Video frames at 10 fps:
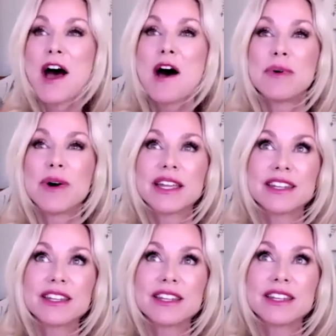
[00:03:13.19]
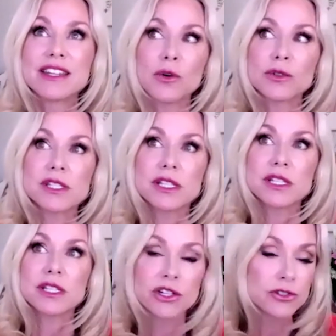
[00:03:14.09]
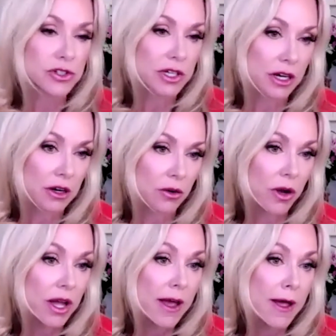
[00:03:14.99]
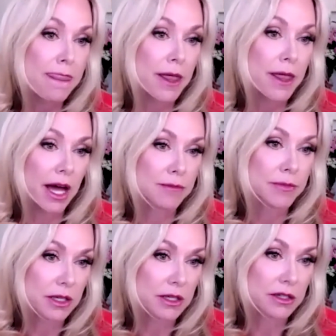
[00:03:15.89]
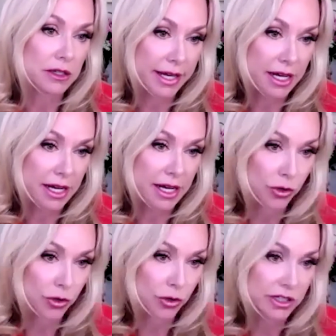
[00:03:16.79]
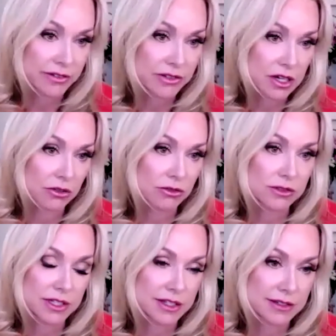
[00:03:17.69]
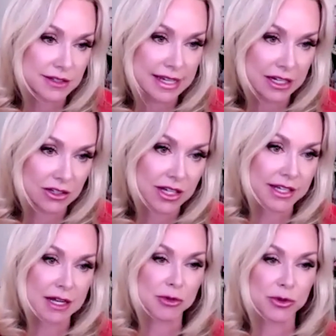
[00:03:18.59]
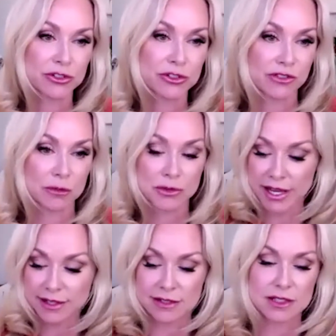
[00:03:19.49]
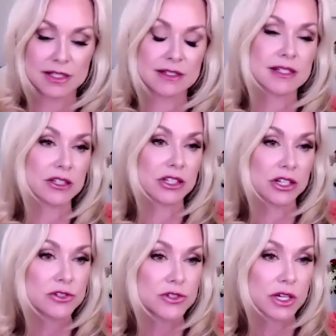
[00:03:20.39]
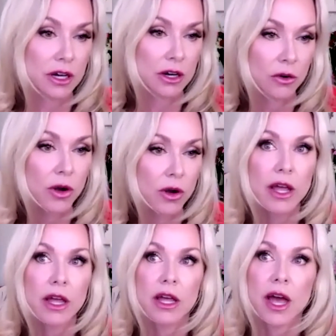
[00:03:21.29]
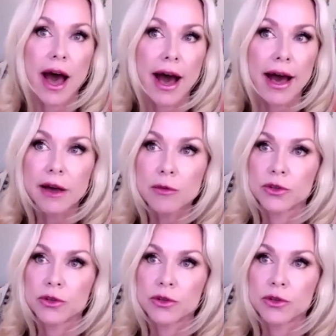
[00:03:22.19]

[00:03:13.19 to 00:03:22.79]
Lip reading: But, 10 years ago, I'm here in California, even though it doesn't sound like it. I'm originally from Texas. And 10 years ago, I